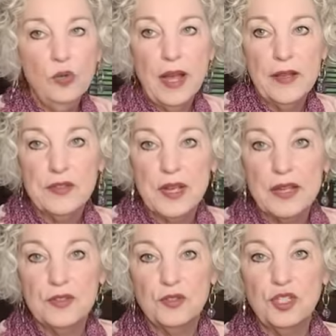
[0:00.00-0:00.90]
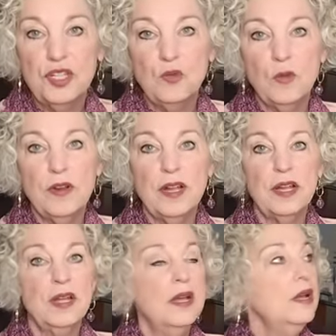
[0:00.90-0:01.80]
cool outside, so she's
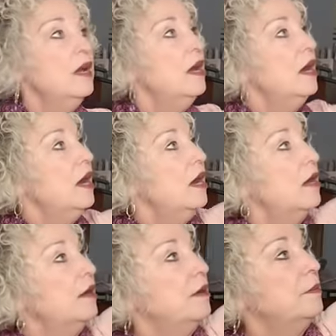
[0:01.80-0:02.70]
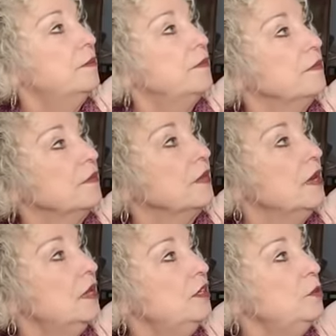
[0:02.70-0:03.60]
wearing um,
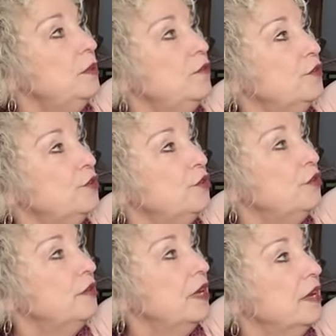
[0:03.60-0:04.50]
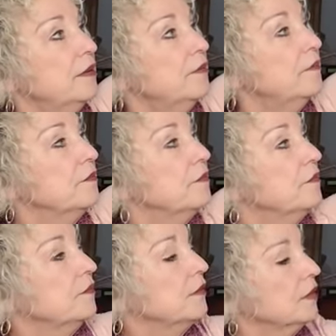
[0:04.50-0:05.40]
a little bit of a turtleneck
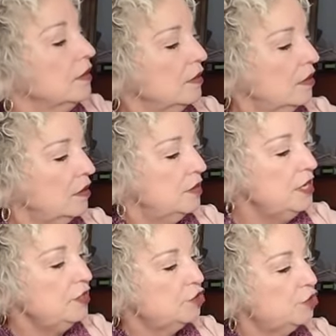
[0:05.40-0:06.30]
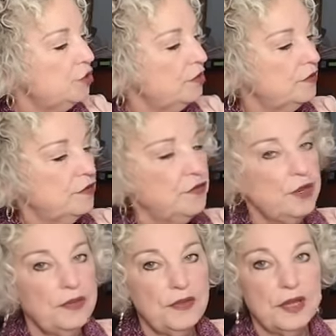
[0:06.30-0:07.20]
knit shirt. It's
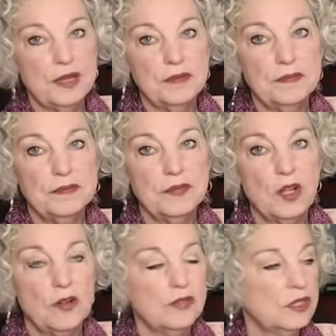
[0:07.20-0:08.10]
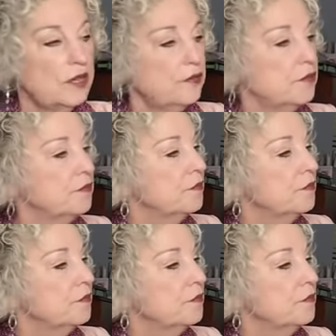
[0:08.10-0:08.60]
very thin, long sleeves.